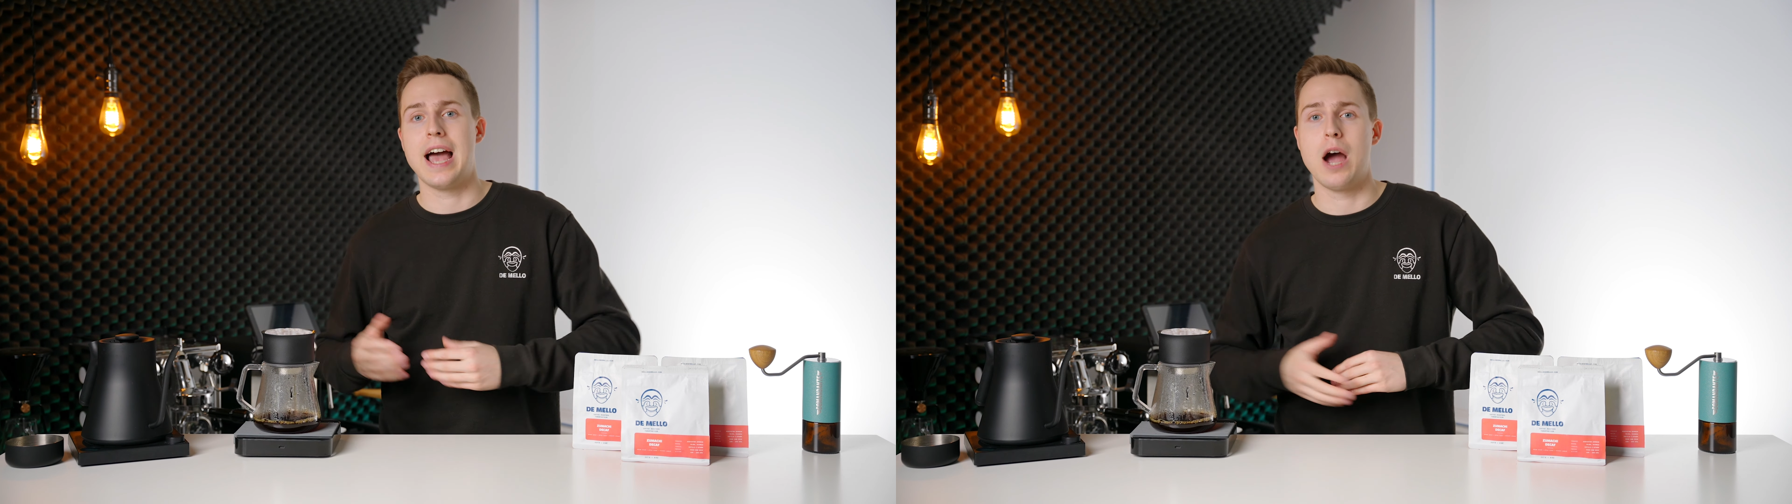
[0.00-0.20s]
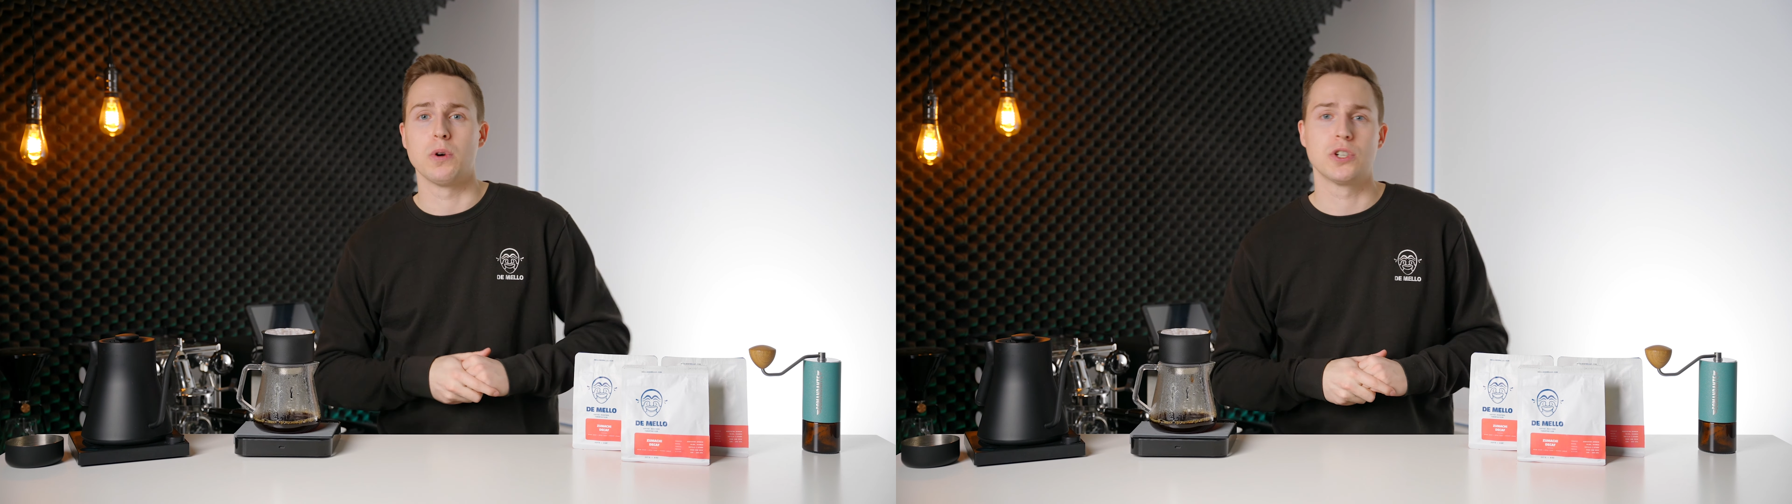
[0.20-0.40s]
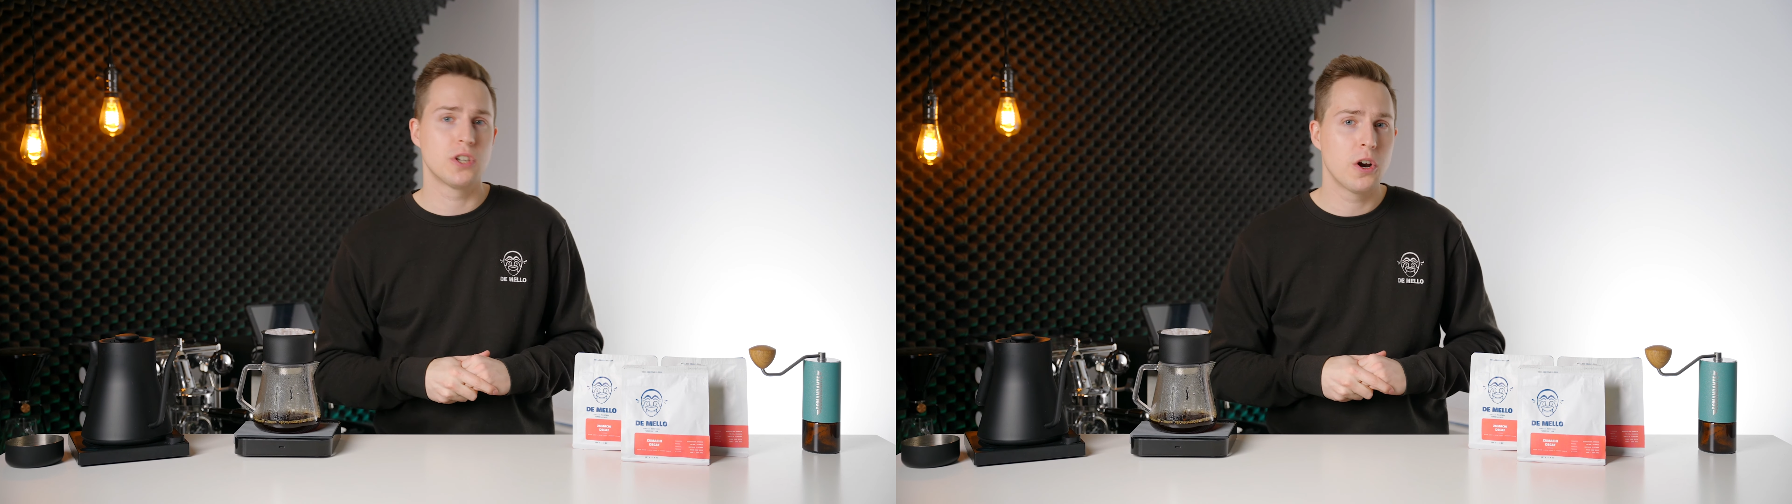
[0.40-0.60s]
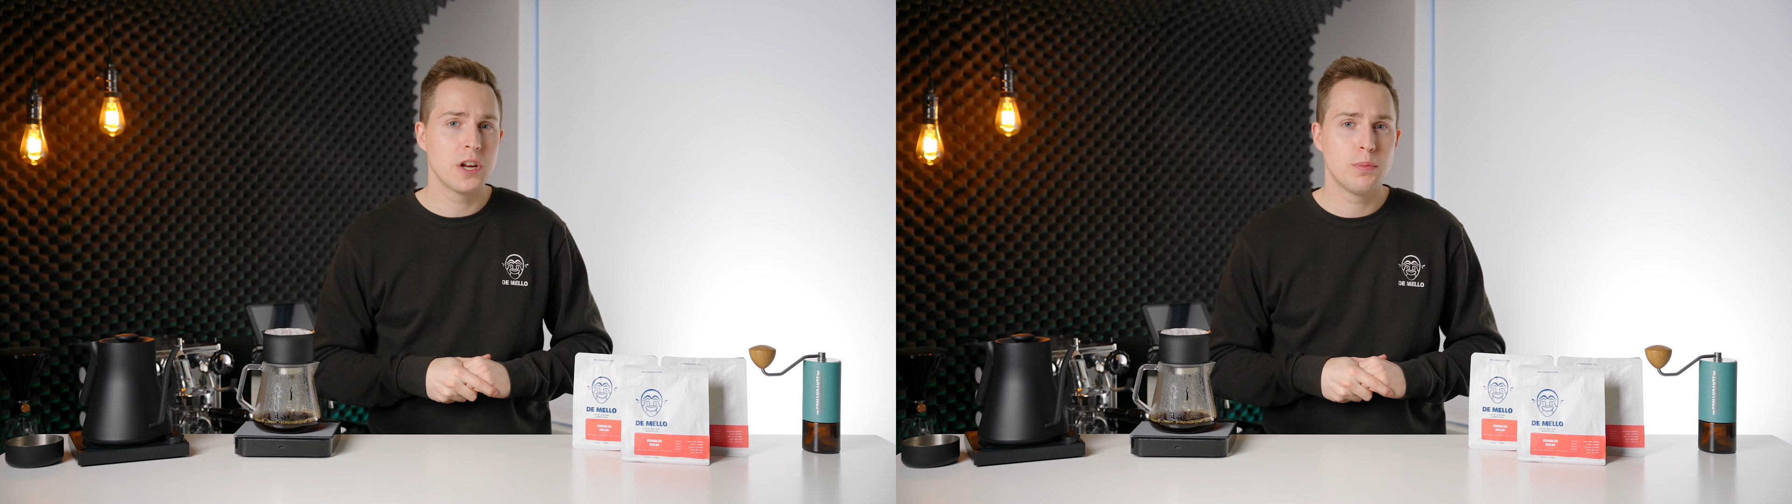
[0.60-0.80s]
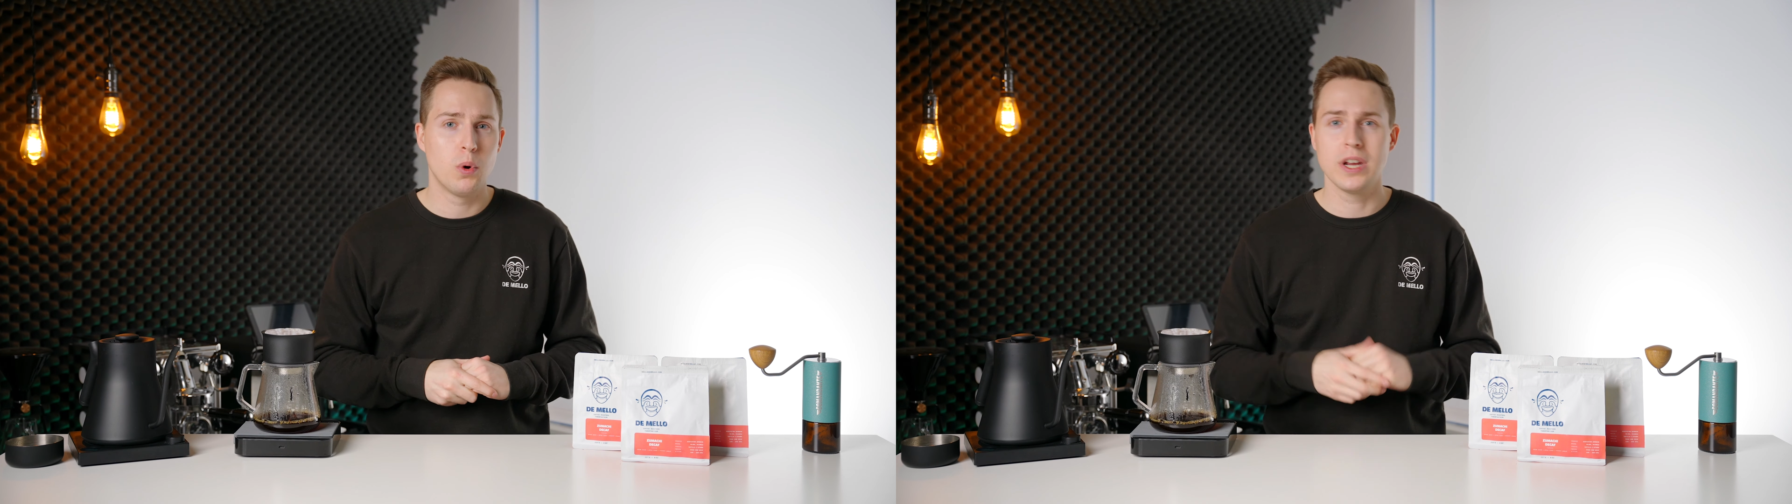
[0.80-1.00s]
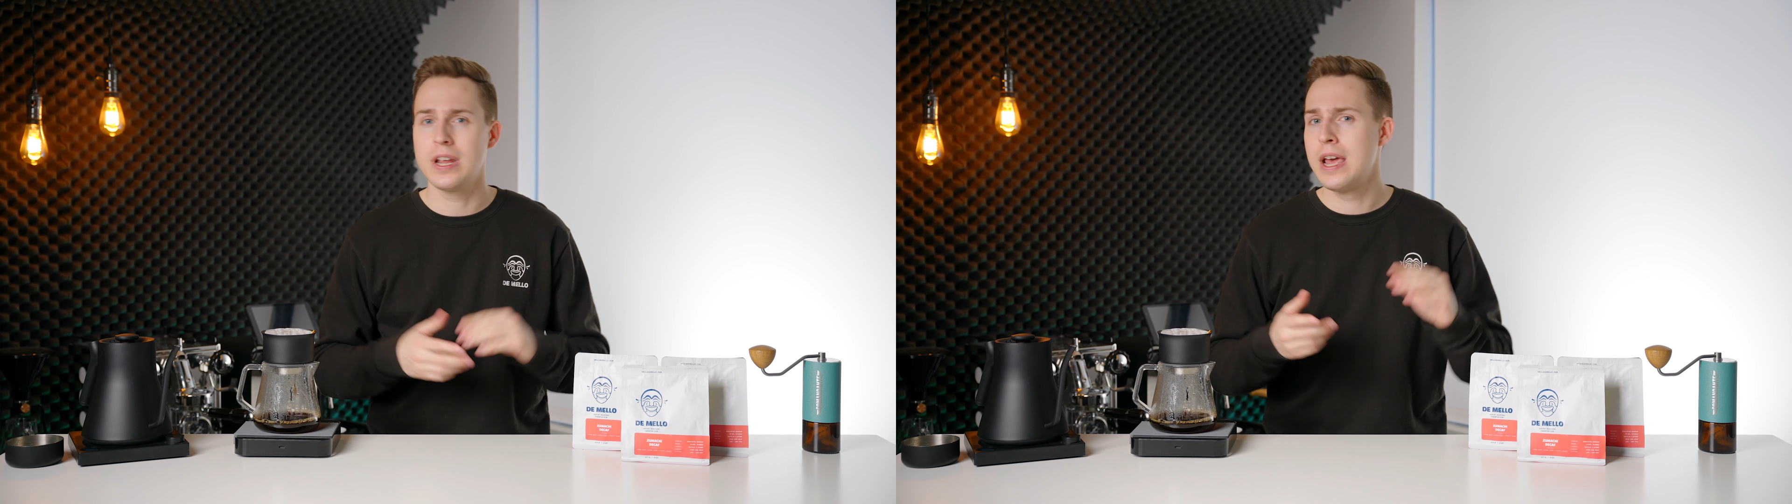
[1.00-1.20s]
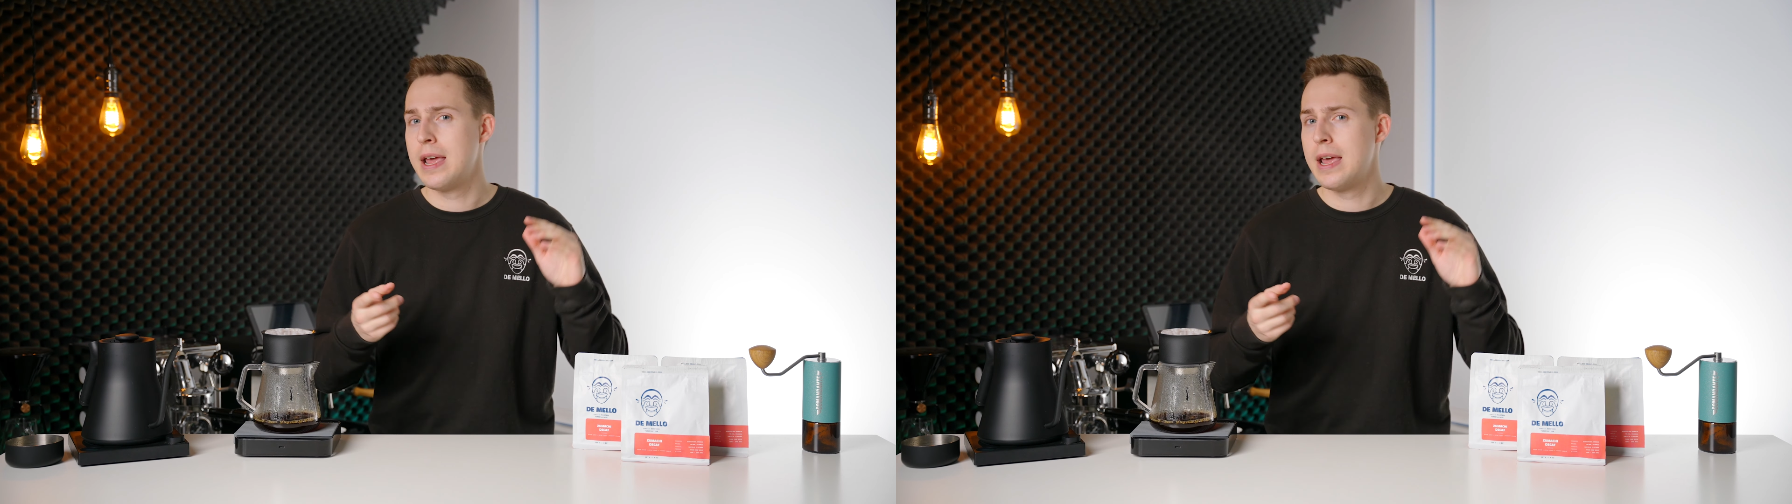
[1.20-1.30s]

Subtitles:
our starting point,